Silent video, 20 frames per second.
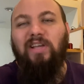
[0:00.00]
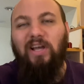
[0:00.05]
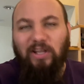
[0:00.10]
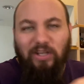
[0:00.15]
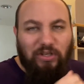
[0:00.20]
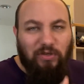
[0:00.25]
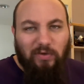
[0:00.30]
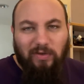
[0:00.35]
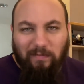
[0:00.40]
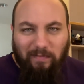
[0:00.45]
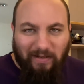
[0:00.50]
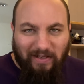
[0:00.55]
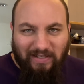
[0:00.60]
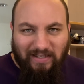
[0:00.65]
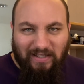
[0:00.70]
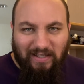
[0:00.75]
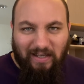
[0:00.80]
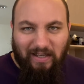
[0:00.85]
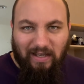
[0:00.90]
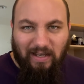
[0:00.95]
a new
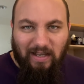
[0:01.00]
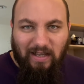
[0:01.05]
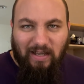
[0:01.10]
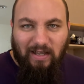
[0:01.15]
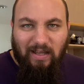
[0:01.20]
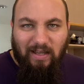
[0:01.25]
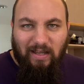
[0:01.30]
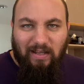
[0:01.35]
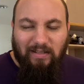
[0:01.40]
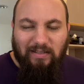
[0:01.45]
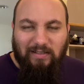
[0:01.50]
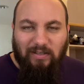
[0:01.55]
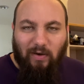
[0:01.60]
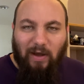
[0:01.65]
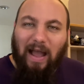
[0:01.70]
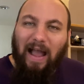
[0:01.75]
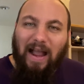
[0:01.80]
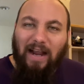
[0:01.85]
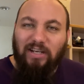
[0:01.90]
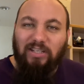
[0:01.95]
NPC. And so
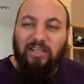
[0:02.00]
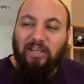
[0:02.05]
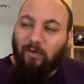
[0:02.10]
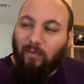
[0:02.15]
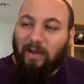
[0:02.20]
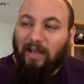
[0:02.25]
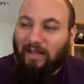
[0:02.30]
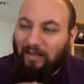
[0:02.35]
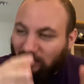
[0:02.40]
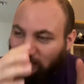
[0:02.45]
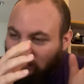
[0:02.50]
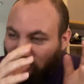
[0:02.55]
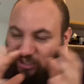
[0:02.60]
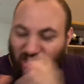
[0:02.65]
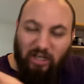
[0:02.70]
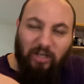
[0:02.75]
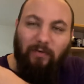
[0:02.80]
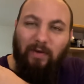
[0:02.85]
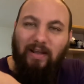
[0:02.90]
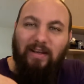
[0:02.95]
I actually went and
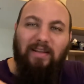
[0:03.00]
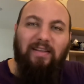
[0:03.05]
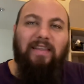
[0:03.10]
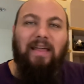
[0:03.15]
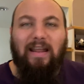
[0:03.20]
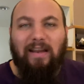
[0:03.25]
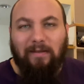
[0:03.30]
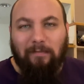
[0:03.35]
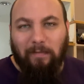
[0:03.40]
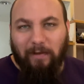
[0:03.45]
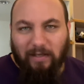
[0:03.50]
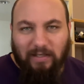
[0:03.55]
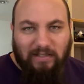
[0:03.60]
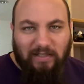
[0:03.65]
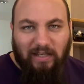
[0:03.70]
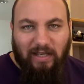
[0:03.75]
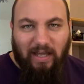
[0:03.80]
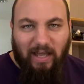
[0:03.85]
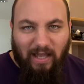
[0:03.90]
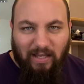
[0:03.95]
generated that
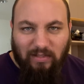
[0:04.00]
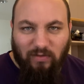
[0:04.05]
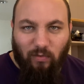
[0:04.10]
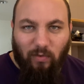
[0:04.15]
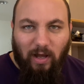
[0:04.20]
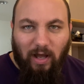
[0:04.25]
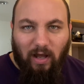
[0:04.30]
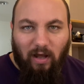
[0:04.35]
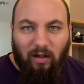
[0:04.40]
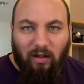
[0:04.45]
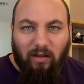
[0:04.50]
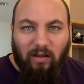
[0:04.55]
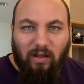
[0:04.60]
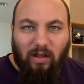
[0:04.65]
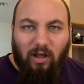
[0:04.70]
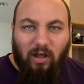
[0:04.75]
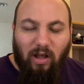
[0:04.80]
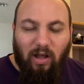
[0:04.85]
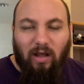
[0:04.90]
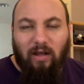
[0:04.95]
NPC as well
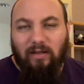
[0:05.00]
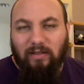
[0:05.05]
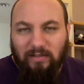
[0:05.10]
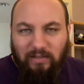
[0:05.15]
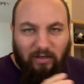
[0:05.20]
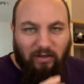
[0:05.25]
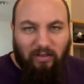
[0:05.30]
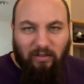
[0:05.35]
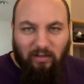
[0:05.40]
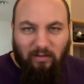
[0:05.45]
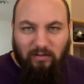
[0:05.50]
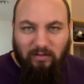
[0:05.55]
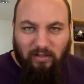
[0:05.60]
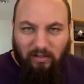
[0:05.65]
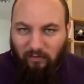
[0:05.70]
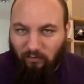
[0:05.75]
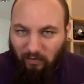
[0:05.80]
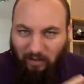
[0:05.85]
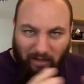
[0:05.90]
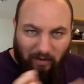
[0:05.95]

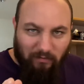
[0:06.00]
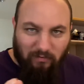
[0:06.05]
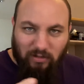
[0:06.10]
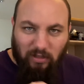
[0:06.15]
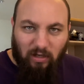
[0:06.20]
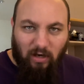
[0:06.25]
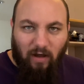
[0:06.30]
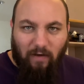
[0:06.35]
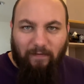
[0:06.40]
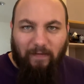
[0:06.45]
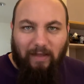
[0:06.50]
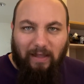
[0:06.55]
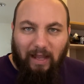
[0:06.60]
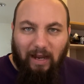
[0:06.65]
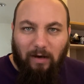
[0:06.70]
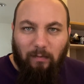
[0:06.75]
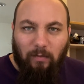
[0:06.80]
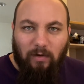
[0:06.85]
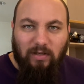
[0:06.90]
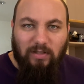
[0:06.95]
when I turned off the
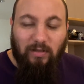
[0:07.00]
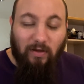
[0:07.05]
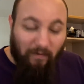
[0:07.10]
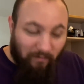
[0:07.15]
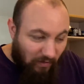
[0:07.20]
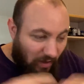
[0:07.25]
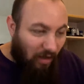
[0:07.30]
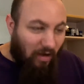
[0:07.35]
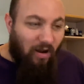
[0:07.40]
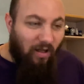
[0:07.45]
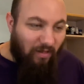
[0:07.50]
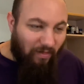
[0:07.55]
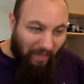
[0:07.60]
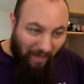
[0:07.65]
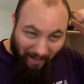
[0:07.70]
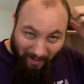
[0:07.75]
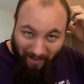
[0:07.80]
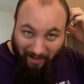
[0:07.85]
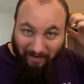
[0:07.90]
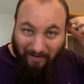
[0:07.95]
camera. So I've done all
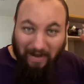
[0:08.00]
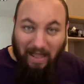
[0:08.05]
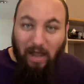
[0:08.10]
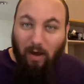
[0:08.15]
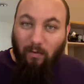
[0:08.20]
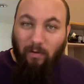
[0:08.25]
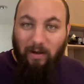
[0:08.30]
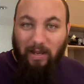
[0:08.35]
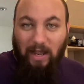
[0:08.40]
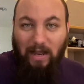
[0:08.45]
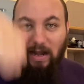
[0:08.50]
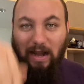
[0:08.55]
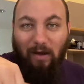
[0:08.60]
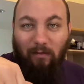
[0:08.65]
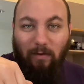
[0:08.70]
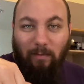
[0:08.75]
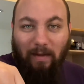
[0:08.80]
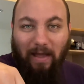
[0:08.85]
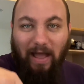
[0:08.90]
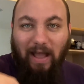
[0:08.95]
that, and now
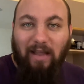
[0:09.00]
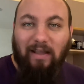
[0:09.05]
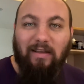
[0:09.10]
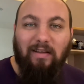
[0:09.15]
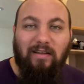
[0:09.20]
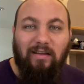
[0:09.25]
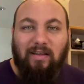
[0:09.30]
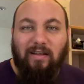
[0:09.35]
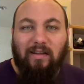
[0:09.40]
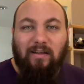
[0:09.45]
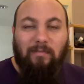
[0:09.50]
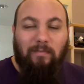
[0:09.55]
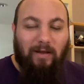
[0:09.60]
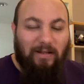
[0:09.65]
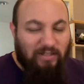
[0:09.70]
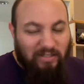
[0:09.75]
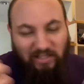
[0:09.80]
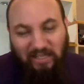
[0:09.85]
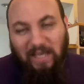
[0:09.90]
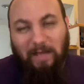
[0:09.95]
we're back.
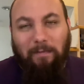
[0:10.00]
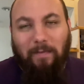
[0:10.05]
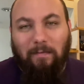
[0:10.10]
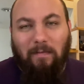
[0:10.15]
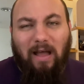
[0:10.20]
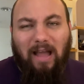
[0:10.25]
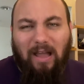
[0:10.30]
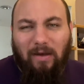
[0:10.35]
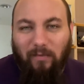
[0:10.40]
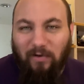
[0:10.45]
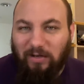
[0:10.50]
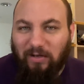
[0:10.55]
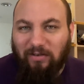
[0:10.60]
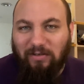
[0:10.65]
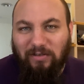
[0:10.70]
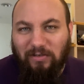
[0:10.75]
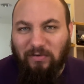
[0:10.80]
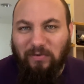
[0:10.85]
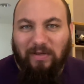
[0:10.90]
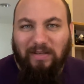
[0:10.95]
But just keep in mind when you're
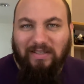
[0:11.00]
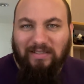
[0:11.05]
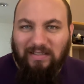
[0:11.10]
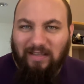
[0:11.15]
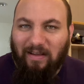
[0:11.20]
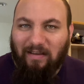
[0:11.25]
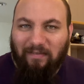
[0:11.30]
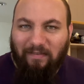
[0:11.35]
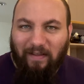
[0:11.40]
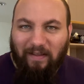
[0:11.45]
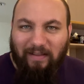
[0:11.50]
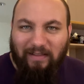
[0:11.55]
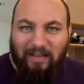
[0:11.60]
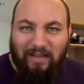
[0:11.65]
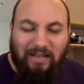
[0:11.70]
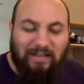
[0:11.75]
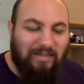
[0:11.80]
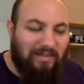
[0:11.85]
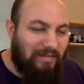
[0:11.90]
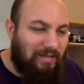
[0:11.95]
doing stuff like
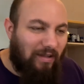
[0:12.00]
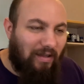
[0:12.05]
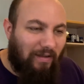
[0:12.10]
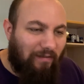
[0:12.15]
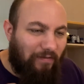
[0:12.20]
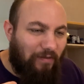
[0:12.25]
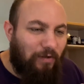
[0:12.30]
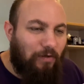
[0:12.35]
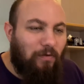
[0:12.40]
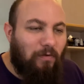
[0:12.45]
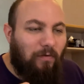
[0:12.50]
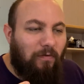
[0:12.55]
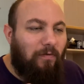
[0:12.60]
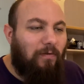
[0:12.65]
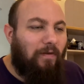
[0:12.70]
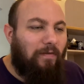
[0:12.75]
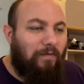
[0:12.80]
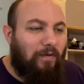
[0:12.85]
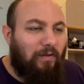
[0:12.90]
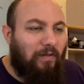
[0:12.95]
this, if
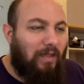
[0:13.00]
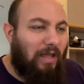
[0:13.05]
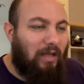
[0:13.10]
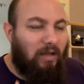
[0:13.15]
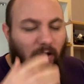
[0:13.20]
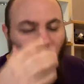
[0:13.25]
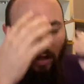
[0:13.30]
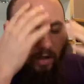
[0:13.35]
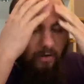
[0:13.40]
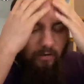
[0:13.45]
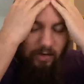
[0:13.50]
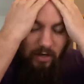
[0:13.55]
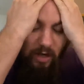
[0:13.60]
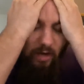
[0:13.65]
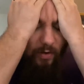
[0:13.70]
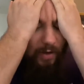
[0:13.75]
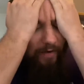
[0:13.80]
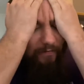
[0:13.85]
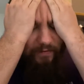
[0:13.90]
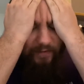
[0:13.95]
you're like, oh
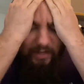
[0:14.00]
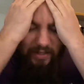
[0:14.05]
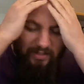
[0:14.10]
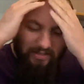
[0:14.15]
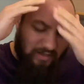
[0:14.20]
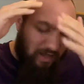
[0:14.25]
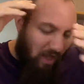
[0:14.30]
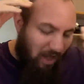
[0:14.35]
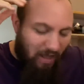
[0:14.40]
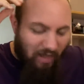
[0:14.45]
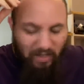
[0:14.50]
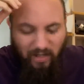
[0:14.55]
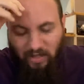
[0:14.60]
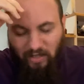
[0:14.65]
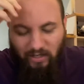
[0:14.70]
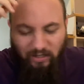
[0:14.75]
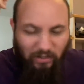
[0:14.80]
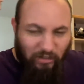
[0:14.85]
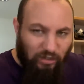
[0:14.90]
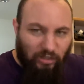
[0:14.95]
no, everything's not
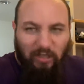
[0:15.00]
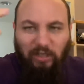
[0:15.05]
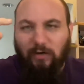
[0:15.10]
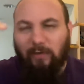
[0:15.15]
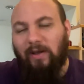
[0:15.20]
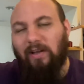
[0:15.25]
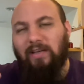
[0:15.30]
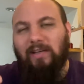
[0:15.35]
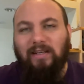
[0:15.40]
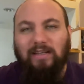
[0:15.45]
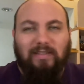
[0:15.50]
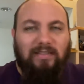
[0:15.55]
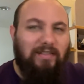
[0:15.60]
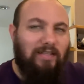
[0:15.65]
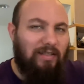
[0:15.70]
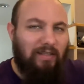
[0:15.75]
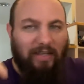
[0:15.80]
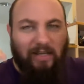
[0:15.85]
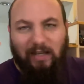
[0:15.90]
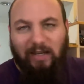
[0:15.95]
generated
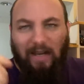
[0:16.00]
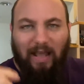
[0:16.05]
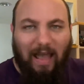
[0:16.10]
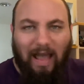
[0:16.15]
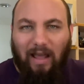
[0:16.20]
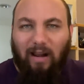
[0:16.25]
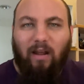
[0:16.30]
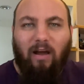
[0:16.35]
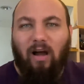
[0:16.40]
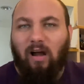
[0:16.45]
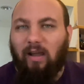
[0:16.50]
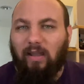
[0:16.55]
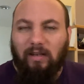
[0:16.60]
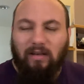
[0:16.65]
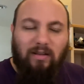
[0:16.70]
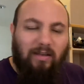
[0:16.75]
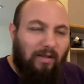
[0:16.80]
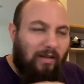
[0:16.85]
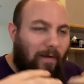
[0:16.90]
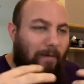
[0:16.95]
instantly and ad hoc,
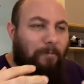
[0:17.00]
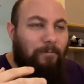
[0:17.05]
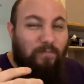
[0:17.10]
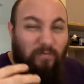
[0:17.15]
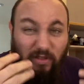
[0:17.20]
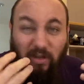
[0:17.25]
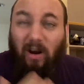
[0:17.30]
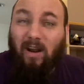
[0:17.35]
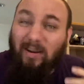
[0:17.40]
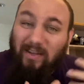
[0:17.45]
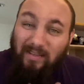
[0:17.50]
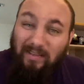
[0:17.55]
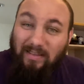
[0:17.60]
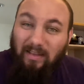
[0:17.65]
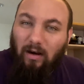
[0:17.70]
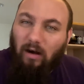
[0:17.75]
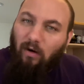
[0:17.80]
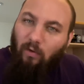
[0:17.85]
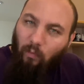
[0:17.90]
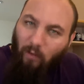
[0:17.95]
and there
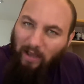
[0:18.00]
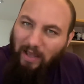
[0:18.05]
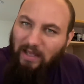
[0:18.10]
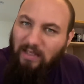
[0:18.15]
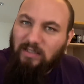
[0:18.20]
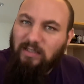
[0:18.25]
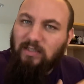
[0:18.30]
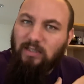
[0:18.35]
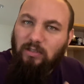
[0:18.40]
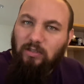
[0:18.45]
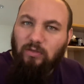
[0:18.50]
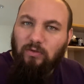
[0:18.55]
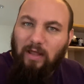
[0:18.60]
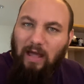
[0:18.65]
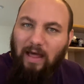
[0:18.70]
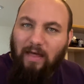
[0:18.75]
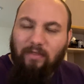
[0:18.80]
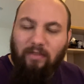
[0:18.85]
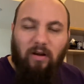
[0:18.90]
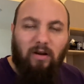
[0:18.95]
are ways to do
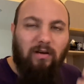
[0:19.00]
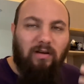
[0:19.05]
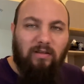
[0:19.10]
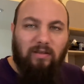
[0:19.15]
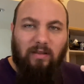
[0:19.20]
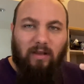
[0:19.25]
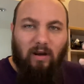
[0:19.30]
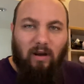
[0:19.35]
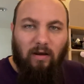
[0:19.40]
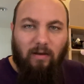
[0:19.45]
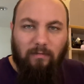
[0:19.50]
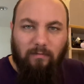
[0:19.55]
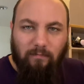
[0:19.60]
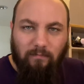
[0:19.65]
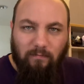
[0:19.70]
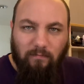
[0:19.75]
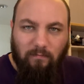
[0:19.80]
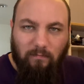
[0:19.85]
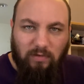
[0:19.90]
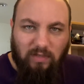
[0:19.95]
that. There are
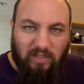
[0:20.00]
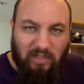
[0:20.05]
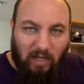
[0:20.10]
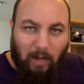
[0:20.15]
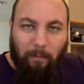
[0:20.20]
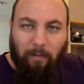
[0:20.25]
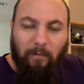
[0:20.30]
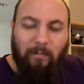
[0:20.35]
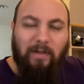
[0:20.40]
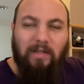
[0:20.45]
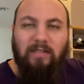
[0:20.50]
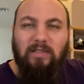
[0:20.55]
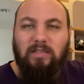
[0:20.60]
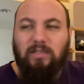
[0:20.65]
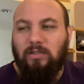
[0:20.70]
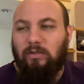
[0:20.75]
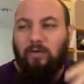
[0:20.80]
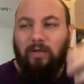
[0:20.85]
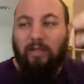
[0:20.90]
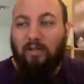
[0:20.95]
supplements
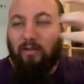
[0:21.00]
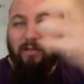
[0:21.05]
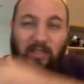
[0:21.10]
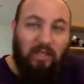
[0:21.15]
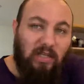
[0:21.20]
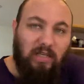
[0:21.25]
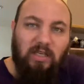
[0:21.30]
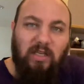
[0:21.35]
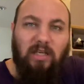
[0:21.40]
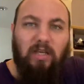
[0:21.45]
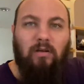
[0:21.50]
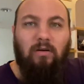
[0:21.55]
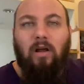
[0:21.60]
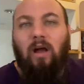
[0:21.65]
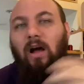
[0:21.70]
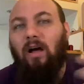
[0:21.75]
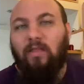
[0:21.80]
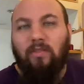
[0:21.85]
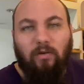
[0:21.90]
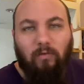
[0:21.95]
to either D&D or
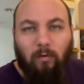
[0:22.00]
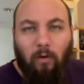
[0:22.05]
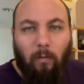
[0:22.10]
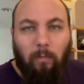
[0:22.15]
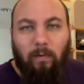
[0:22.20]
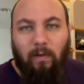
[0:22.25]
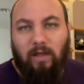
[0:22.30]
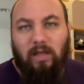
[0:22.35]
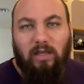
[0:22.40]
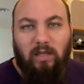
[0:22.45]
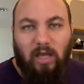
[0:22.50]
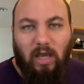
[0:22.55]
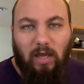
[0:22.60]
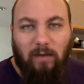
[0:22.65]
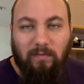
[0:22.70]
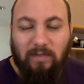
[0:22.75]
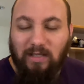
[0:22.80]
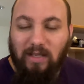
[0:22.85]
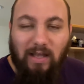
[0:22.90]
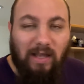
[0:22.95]
other role playing
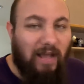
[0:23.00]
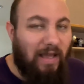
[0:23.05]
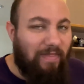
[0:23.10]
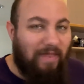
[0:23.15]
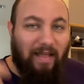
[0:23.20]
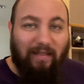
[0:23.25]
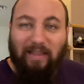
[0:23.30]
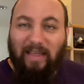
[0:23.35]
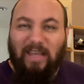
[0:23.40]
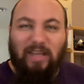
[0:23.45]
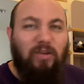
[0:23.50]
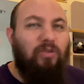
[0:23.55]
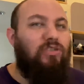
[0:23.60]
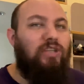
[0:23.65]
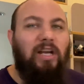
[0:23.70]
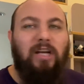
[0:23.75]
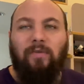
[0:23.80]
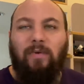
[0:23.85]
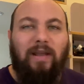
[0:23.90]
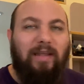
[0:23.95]
games that let you
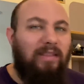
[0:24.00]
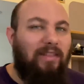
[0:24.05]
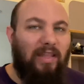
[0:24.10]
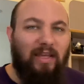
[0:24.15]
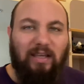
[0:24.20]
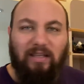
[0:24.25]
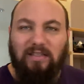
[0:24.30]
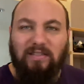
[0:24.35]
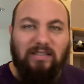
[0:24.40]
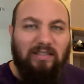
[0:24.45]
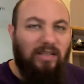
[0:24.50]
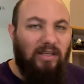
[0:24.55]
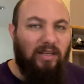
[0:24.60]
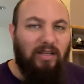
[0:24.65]
generate things,